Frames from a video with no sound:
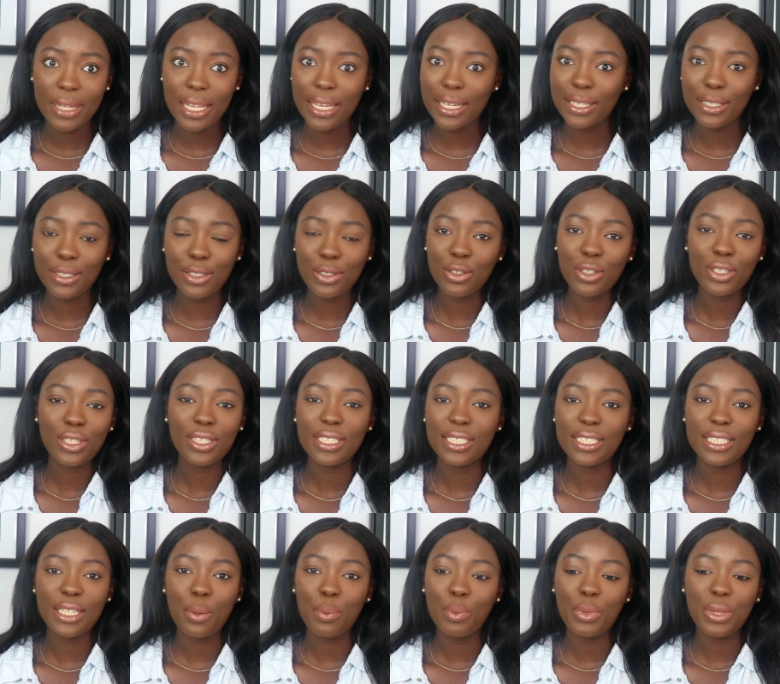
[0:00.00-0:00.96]
Like, it's not the
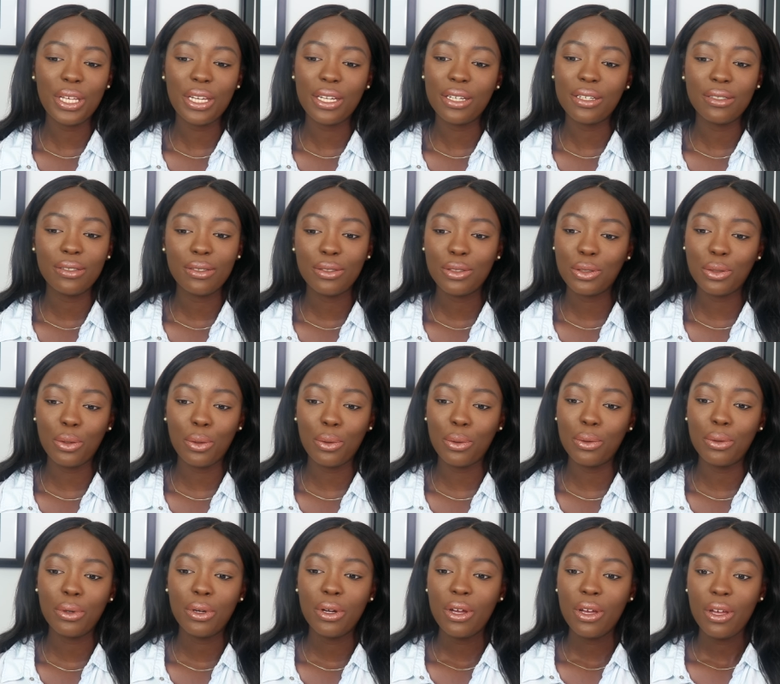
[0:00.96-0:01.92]
same thing. So